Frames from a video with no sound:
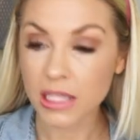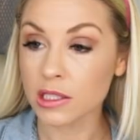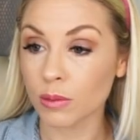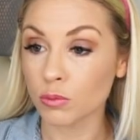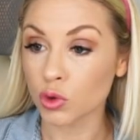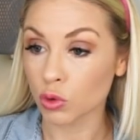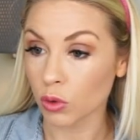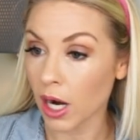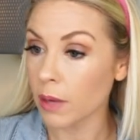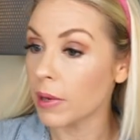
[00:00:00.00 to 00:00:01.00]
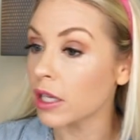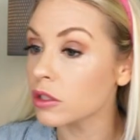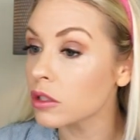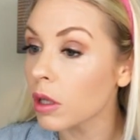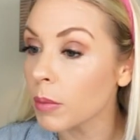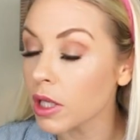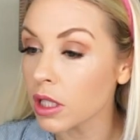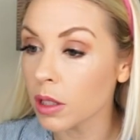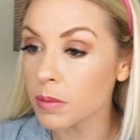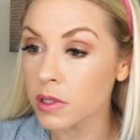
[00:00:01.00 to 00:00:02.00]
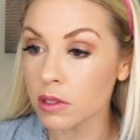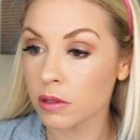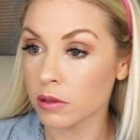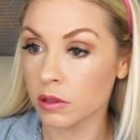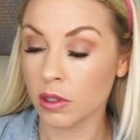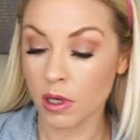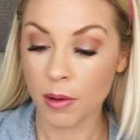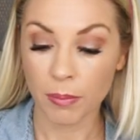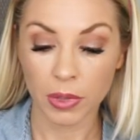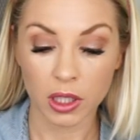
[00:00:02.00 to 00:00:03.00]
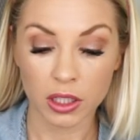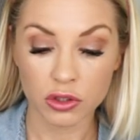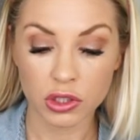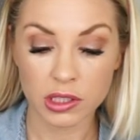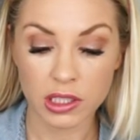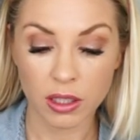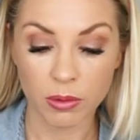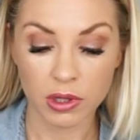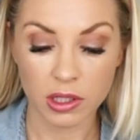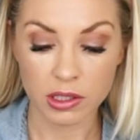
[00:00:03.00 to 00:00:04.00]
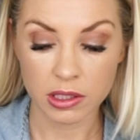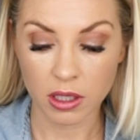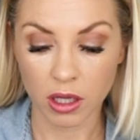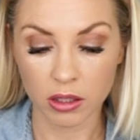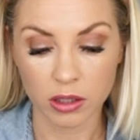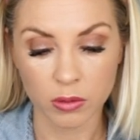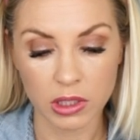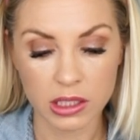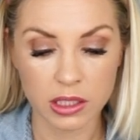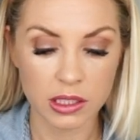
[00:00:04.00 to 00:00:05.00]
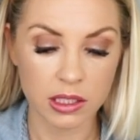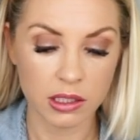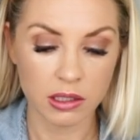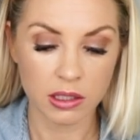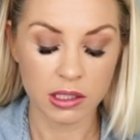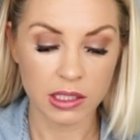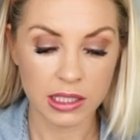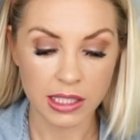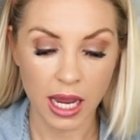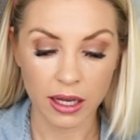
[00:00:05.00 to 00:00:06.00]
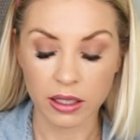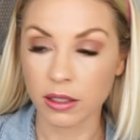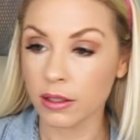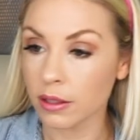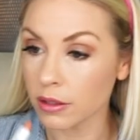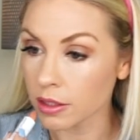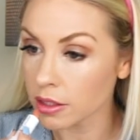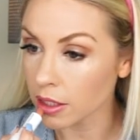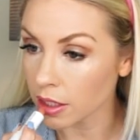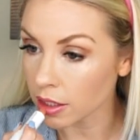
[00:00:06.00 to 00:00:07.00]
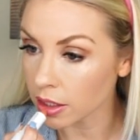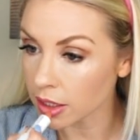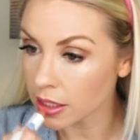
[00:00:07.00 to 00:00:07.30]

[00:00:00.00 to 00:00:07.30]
some dry patches on my lips. But let's just see what this color, what is this satin looks like.